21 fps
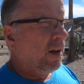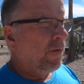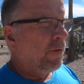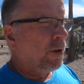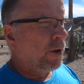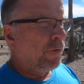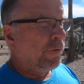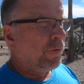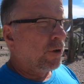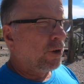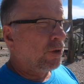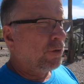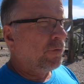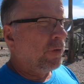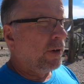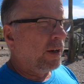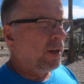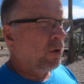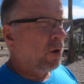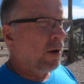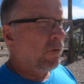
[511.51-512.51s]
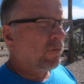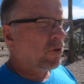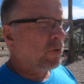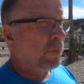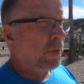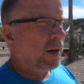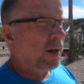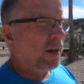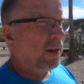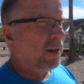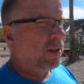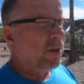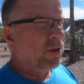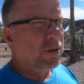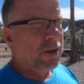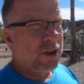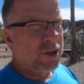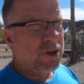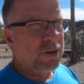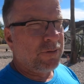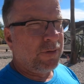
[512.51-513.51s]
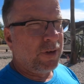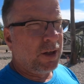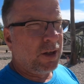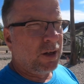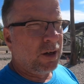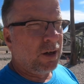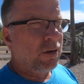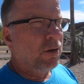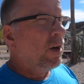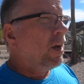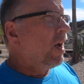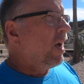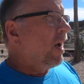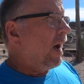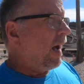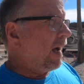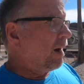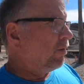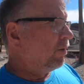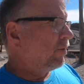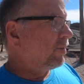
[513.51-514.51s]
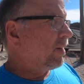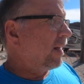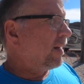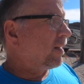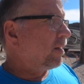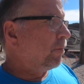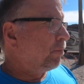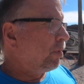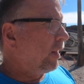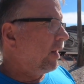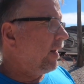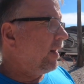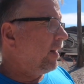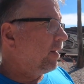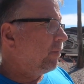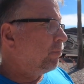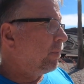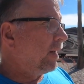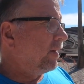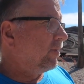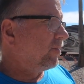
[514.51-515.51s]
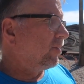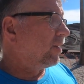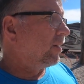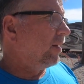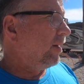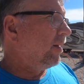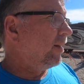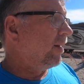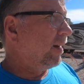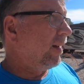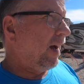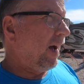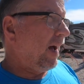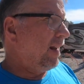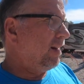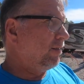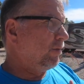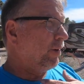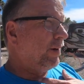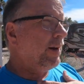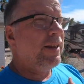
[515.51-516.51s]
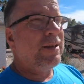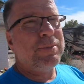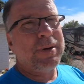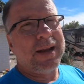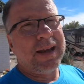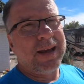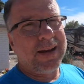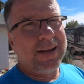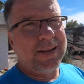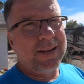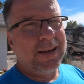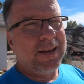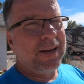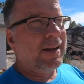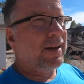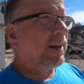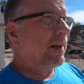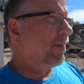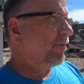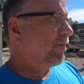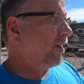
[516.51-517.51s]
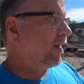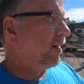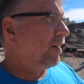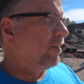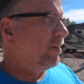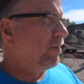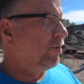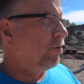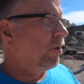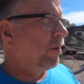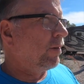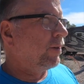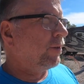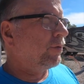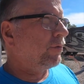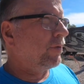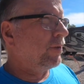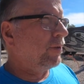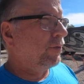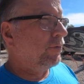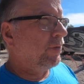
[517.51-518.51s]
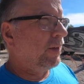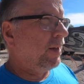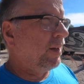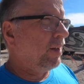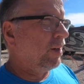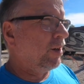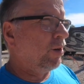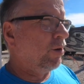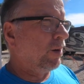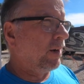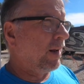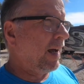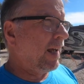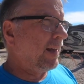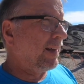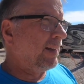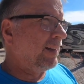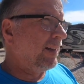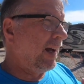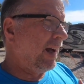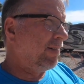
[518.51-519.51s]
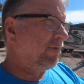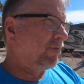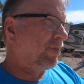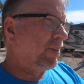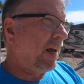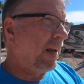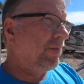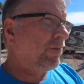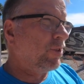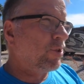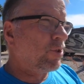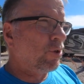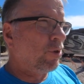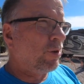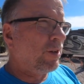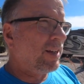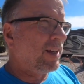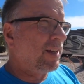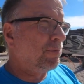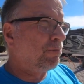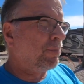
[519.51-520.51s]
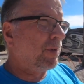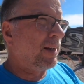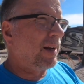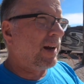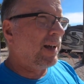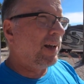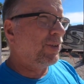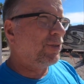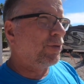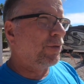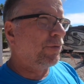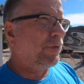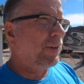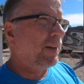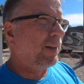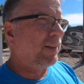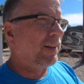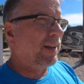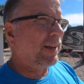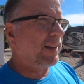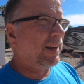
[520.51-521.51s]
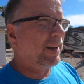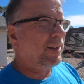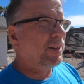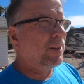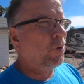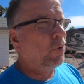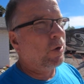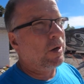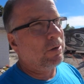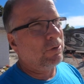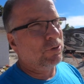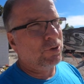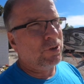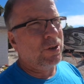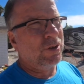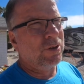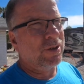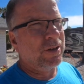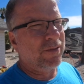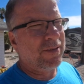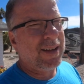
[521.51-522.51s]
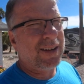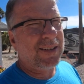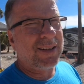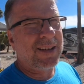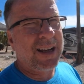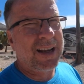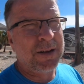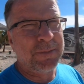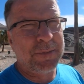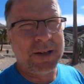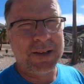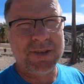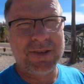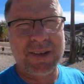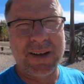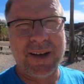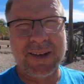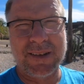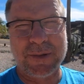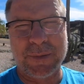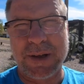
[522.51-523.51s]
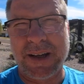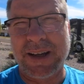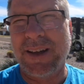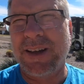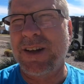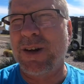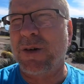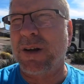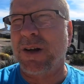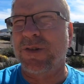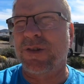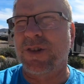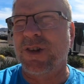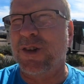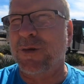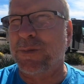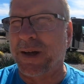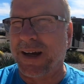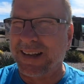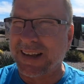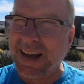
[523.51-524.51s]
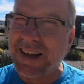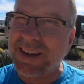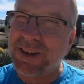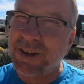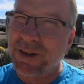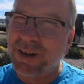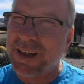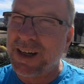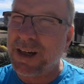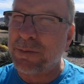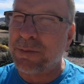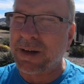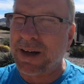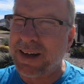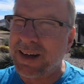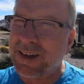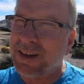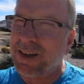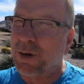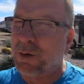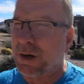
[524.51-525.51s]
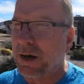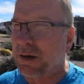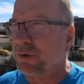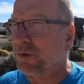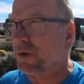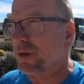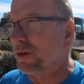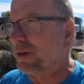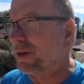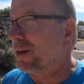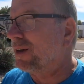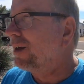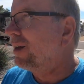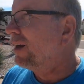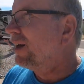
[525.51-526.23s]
very first video after my introduction video, I was kind of complaining basically that I don't know anything about editing and I've got to do all this for this video, and I was kind of enjoying it, but I also felt like I didn't know what I was doing, if that kind of makes sense. I mean, I didn't know what I was doing. I liked doing it, but I didn't know what I was doing.